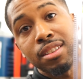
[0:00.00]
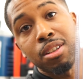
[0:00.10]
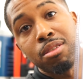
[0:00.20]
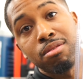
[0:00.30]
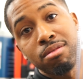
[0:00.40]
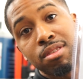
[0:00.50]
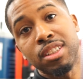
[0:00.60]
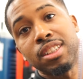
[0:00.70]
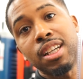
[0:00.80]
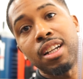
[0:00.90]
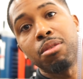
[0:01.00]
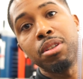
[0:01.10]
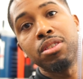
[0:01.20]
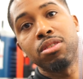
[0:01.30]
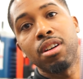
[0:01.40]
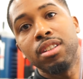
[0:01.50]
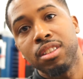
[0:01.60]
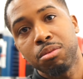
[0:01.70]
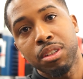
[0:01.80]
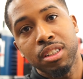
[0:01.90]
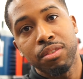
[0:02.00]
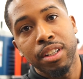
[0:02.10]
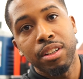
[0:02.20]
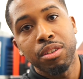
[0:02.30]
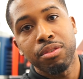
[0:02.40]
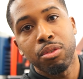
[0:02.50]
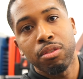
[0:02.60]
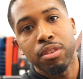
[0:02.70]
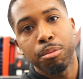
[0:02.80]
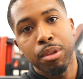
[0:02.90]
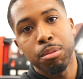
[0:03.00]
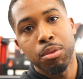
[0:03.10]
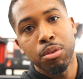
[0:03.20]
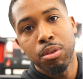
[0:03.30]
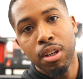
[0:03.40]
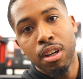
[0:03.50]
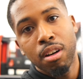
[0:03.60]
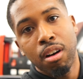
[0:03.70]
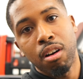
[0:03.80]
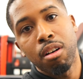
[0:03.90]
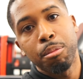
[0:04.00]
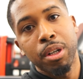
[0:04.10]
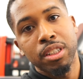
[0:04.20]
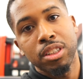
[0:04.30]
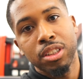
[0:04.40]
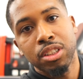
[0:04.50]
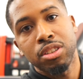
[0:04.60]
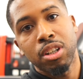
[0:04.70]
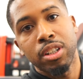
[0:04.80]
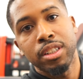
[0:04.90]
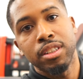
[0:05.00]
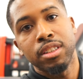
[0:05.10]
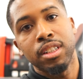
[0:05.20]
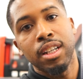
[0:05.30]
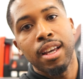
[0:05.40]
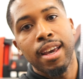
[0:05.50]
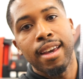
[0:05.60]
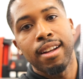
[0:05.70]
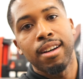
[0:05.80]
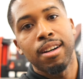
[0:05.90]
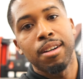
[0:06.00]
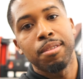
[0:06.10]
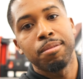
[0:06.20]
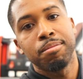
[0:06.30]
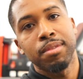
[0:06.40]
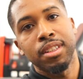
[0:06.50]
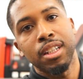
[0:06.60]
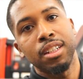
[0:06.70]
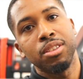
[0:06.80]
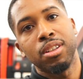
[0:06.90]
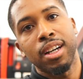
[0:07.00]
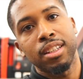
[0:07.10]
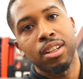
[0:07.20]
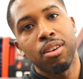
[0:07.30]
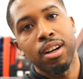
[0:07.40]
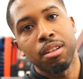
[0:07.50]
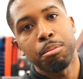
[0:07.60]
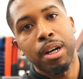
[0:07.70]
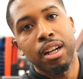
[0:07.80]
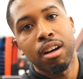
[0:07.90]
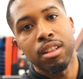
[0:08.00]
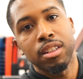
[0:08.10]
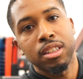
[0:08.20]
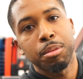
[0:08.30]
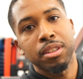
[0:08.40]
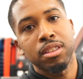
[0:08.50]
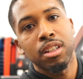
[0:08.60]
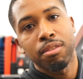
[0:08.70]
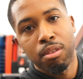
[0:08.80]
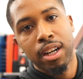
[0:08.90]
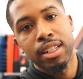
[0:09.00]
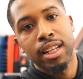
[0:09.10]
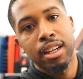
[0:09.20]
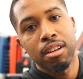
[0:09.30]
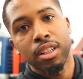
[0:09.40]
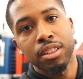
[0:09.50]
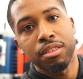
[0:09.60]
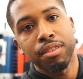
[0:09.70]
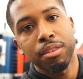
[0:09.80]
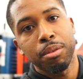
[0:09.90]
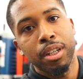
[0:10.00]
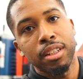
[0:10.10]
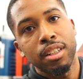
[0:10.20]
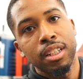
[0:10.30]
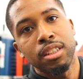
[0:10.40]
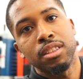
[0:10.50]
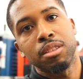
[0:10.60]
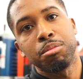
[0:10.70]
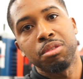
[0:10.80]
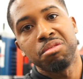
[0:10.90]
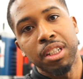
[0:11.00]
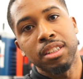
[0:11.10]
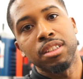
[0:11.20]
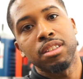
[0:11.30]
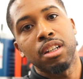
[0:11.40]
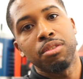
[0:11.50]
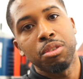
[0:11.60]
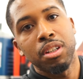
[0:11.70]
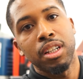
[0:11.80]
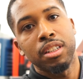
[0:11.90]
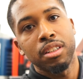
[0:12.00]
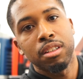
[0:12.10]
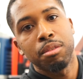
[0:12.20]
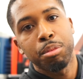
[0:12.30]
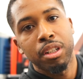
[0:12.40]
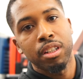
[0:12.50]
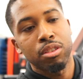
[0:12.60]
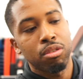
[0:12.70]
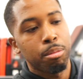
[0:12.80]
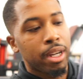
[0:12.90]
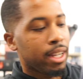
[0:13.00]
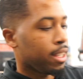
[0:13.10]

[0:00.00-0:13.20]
So this is kind of where you start. This is what this video is for the people who on budget, just starting, and yeah, you don't have to go out and buy all of the expensive stuff right now. Get your feet wet, some decent stuff you can get to put in your tool bag.